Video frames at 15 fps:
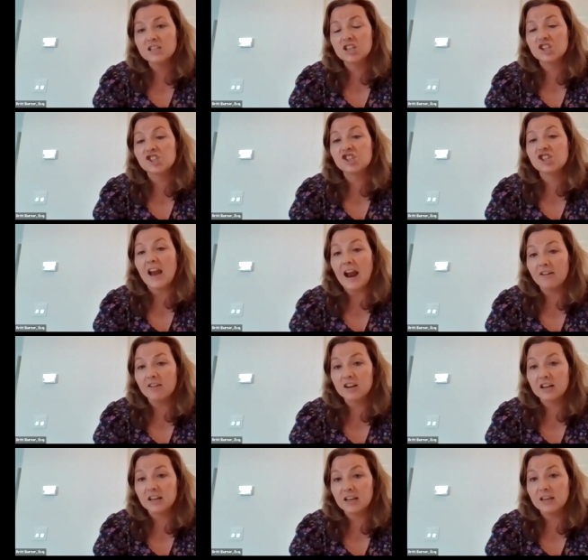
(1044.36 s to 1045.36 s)
to
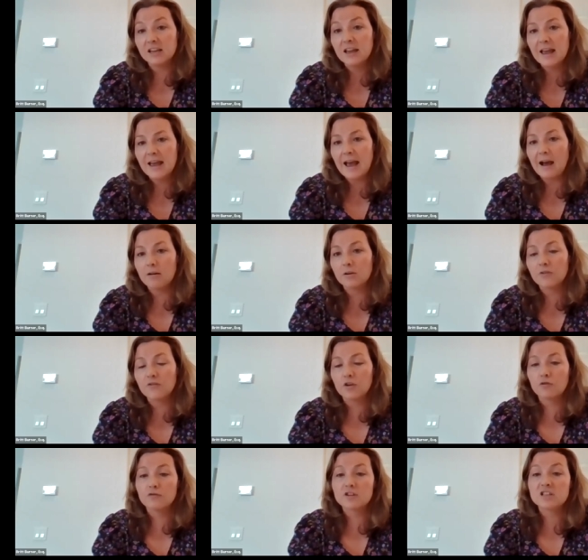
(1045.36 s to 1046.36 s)
charity out of
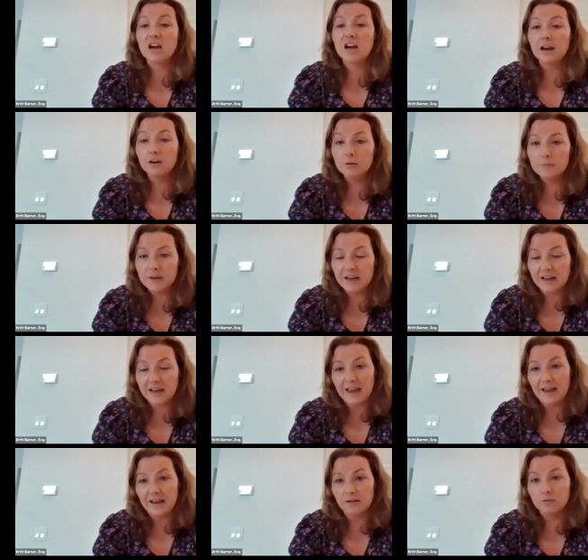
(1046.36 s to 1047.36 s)
your retirement
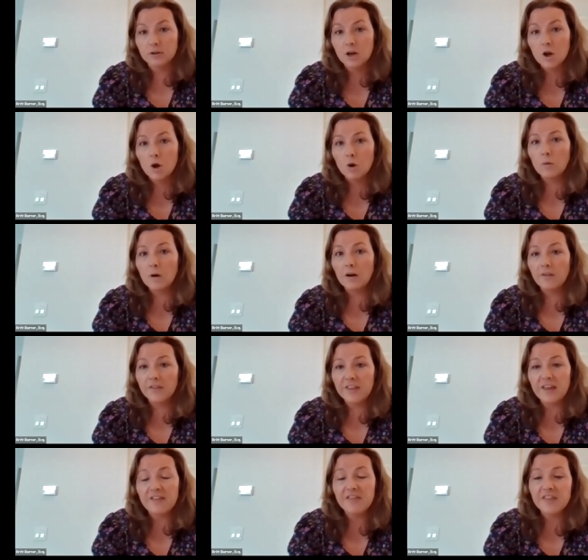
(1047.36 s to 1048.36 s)
account, well,
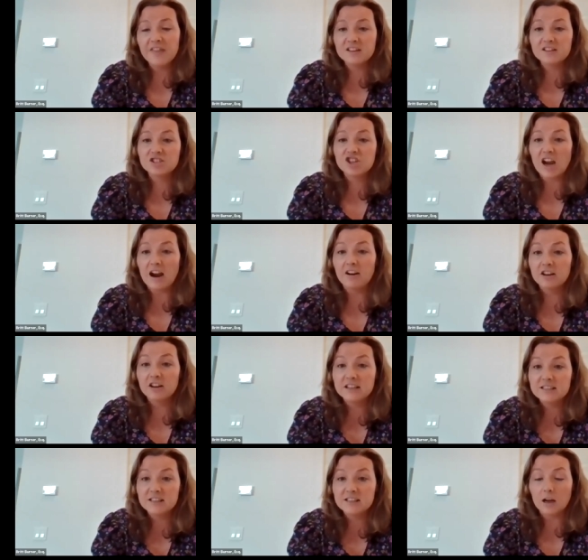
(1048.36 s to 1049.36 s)
then the
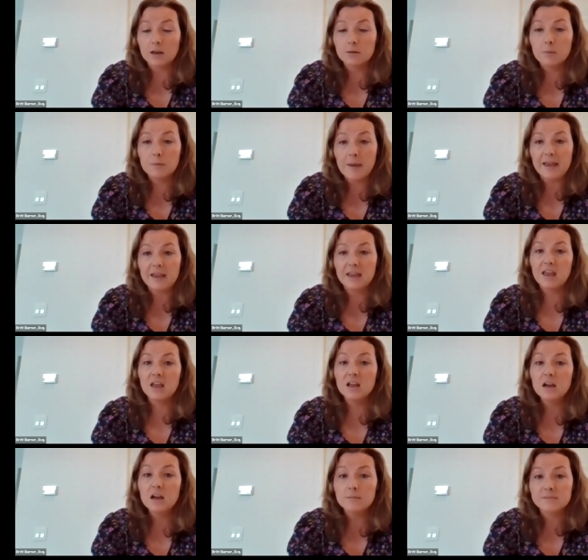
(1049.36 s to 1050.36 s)
charity is not going to be paying
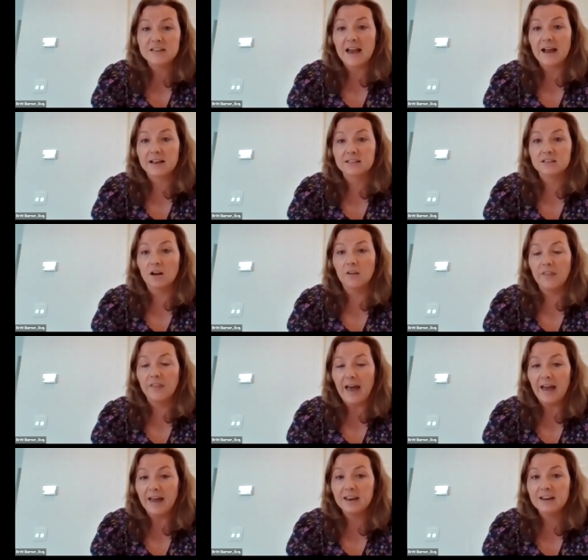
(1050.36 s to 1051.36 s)
income tax on
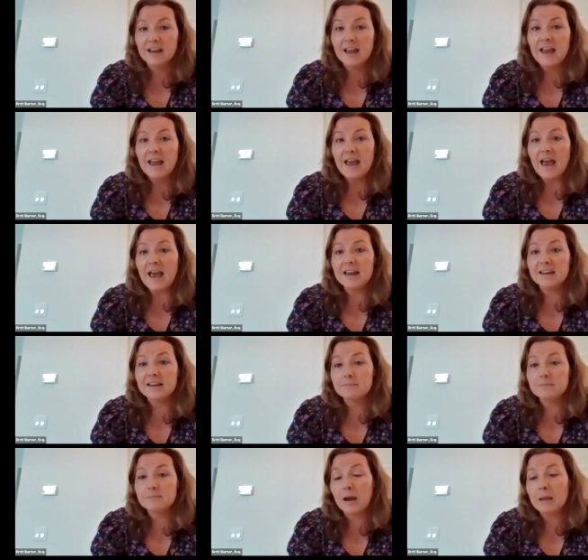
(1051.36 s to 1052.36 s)
that. And
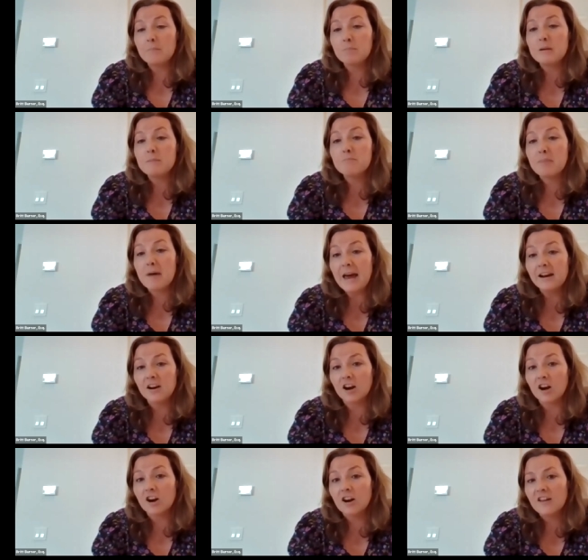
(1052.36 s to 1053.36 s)
it might be
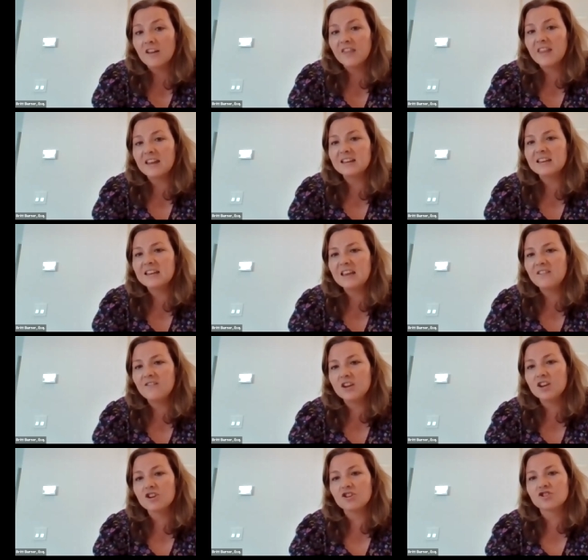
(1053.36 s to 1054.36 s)
better than
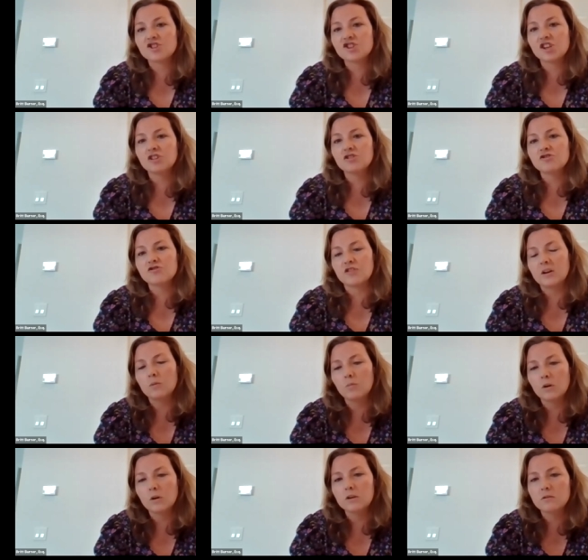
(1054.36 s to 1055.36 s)
giving your
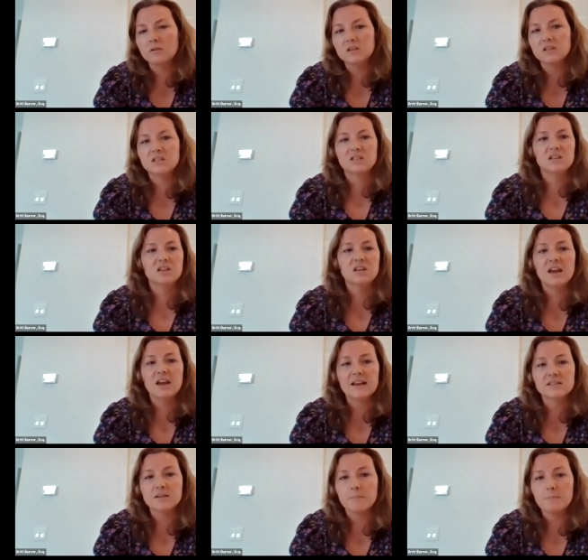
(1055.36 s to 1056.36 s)
children what you could see
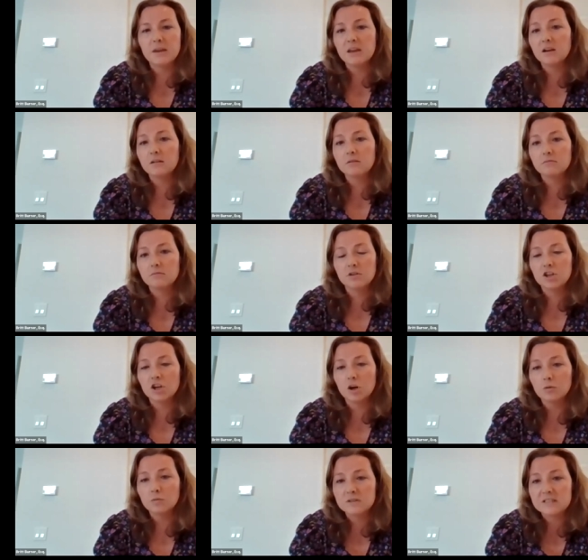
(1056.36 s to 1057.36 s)
as a big, you
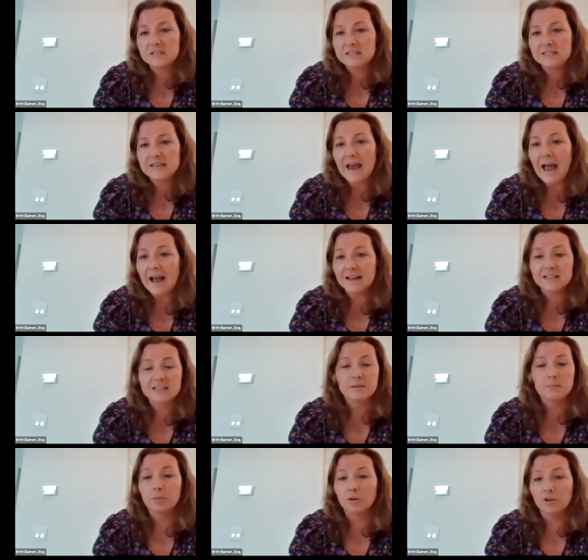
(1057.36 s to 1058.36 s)
know,
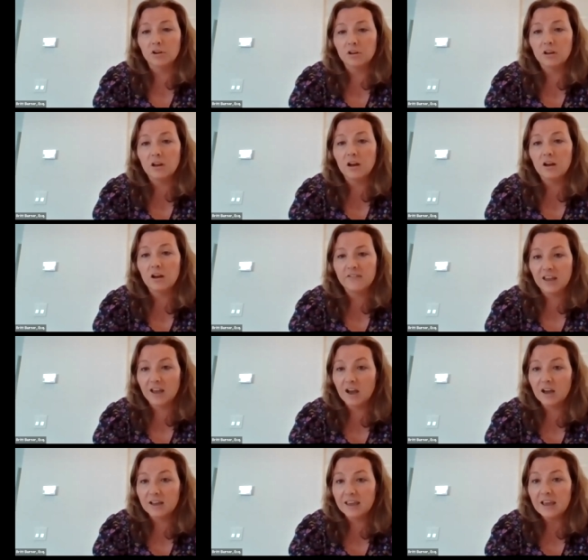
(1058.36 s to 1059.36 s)
taxable of
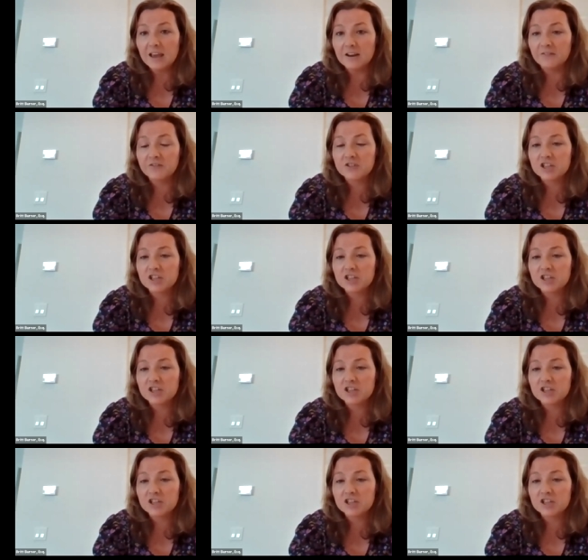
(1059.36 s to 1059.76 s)
gift.